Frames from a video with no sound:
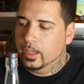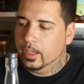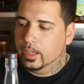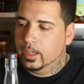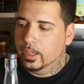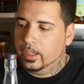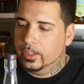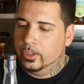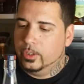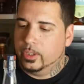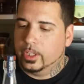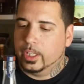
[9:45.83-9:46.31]

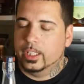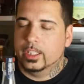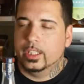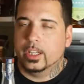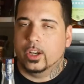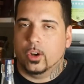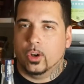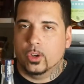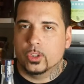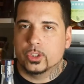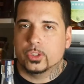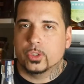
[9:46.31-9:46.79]
you can
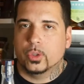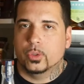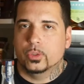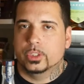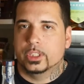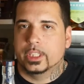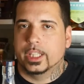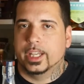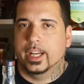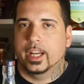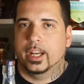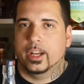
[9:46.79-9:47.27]
also
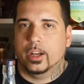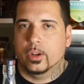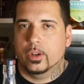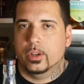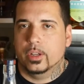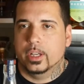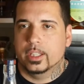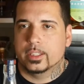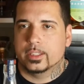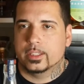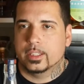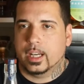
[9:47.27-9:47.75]
tell
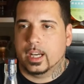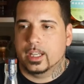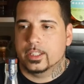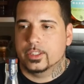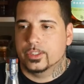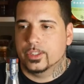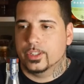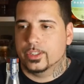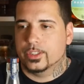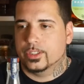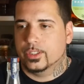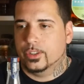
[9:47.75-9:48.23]
it's not
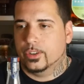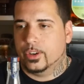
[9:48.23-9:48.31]
just